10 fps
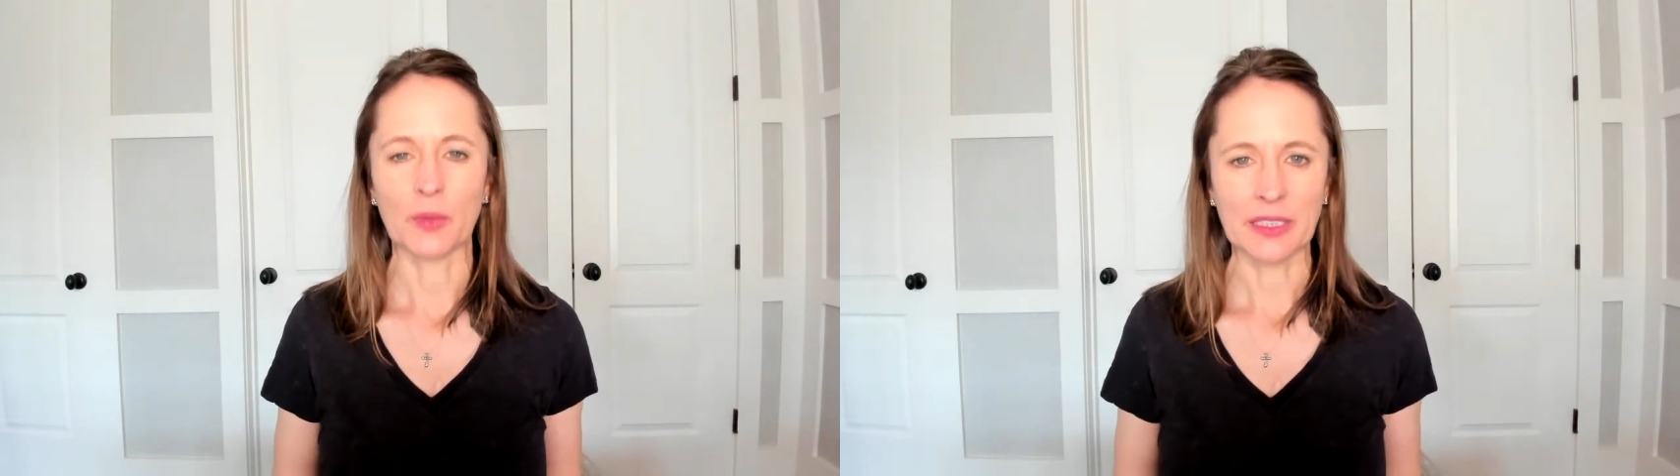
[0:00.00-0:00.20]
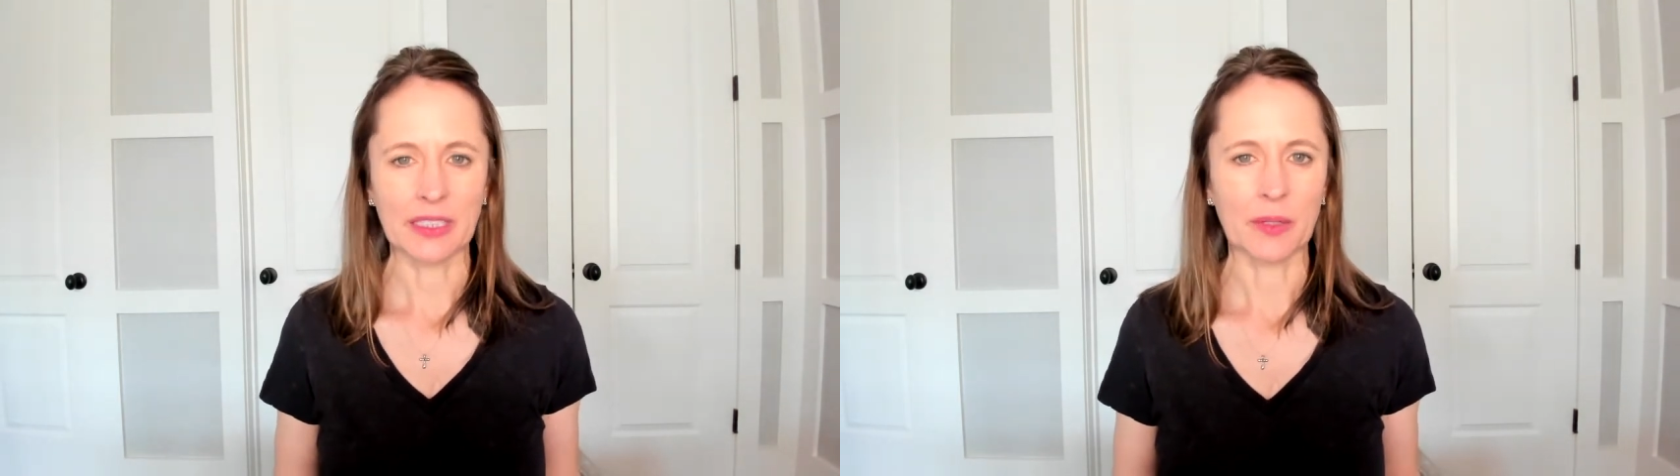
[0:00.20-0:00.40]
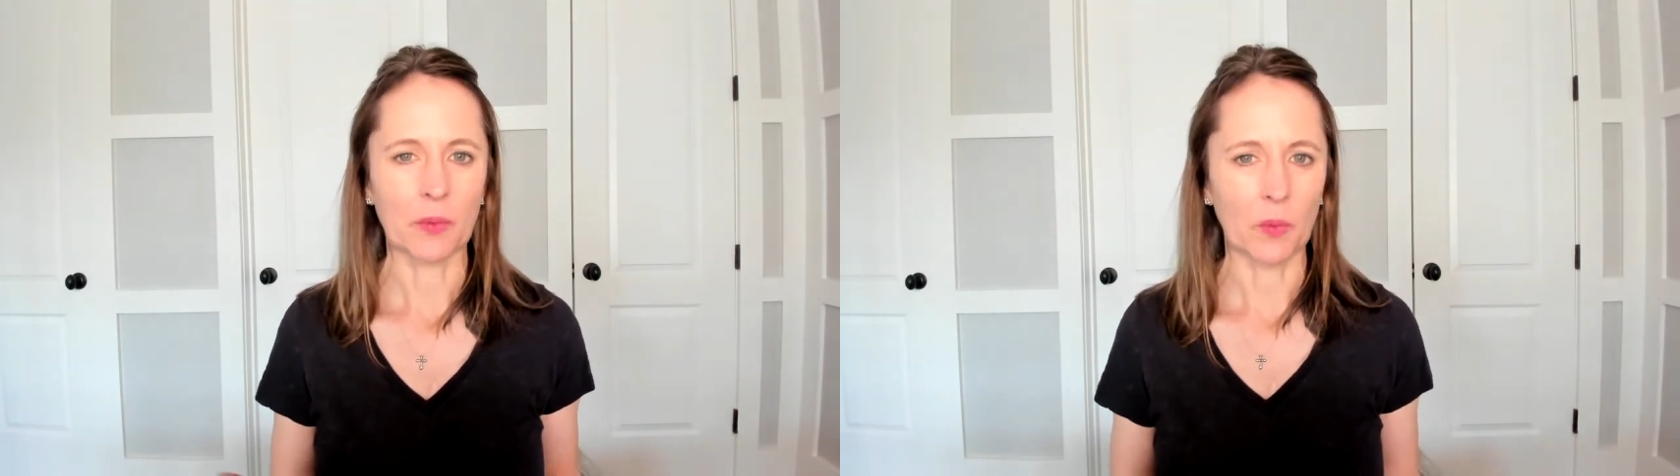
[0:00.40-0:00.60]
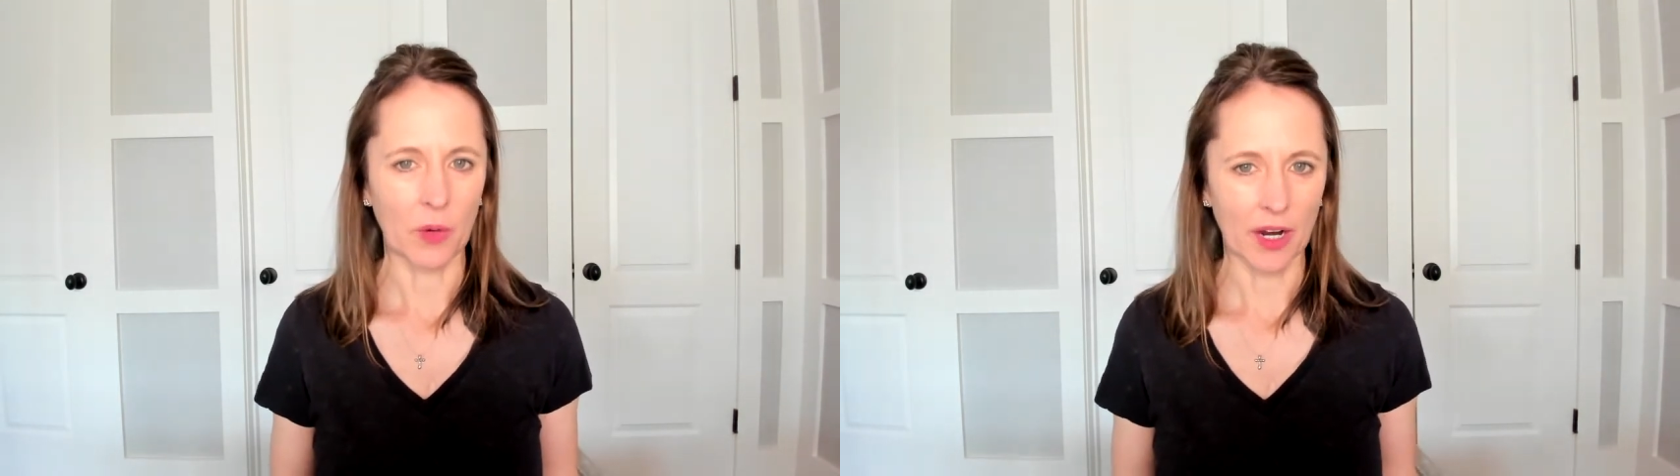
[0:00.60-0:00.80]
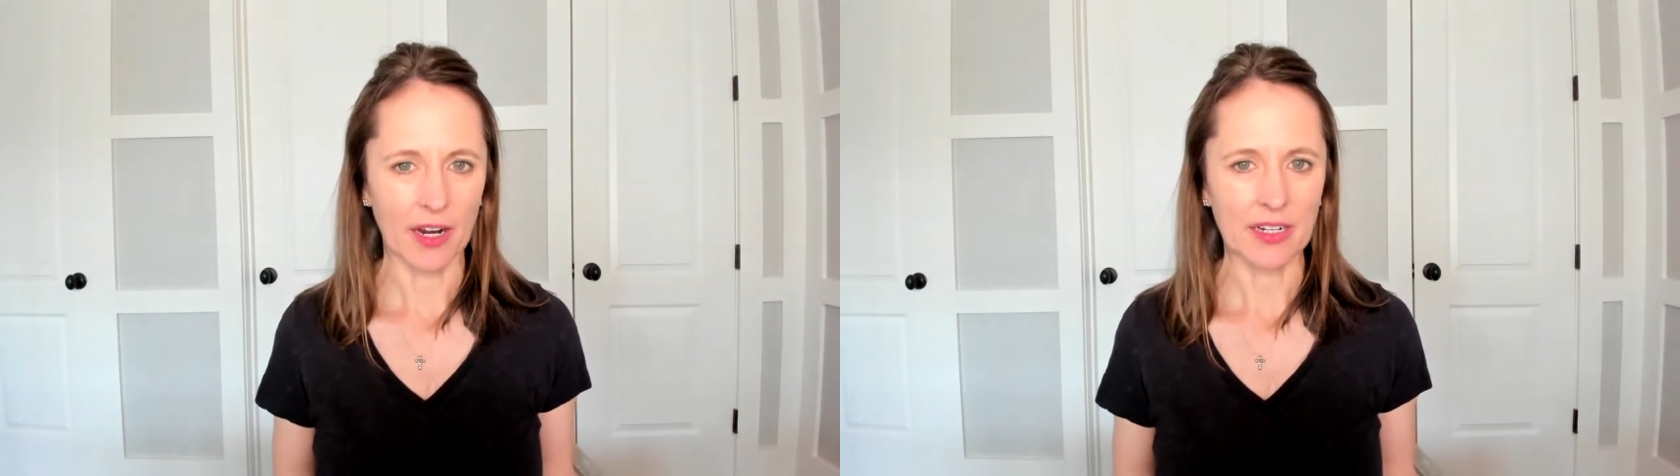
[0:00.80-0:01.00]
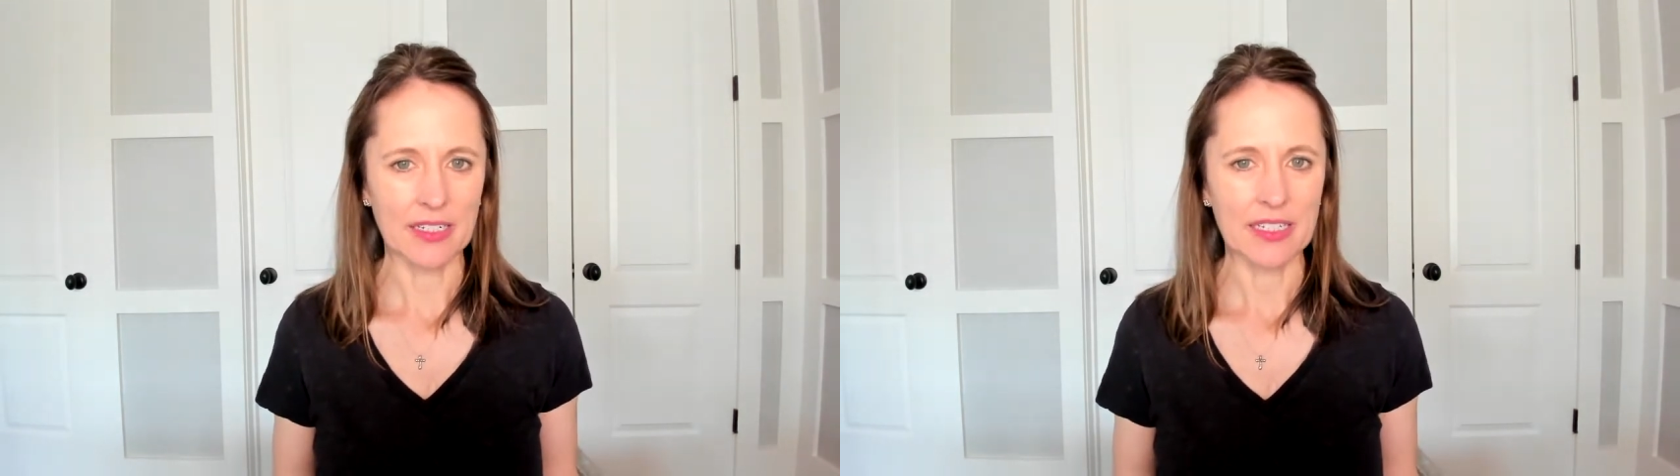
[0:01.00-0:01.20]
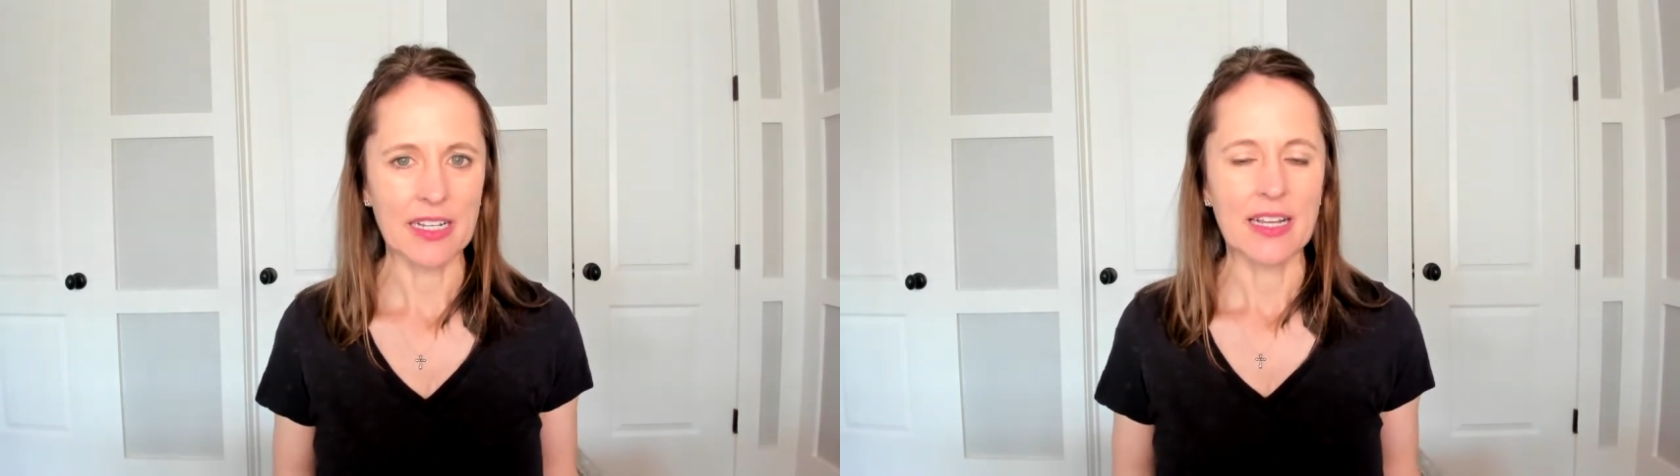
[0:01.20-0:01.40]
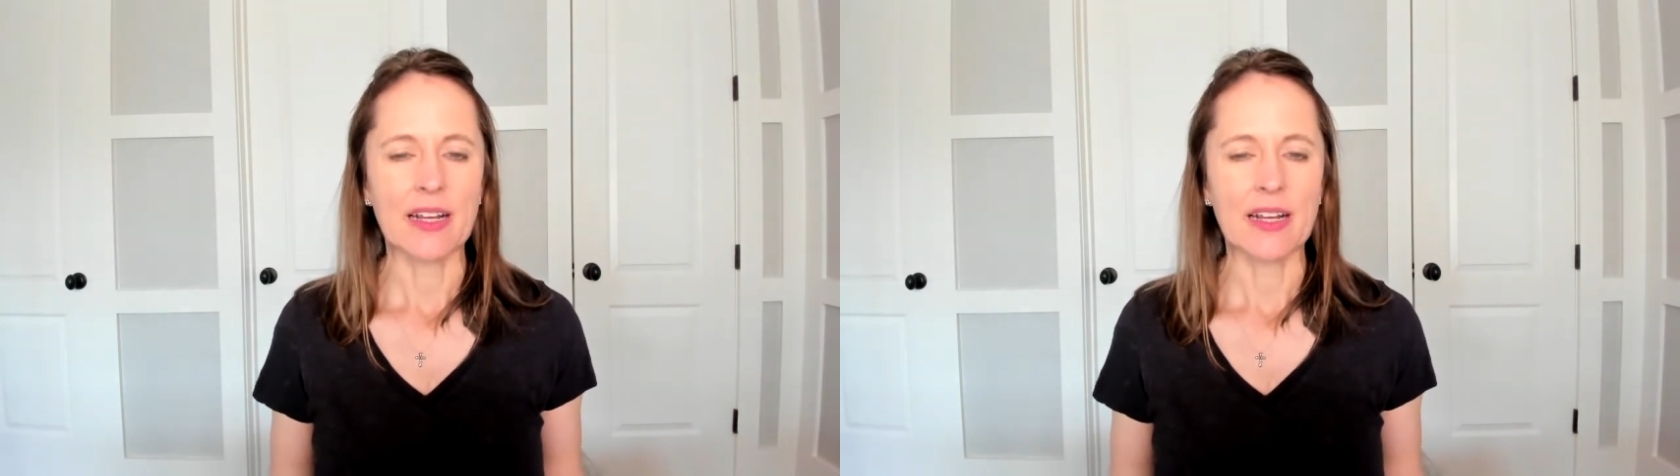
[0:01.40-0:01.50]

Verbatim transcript: really works.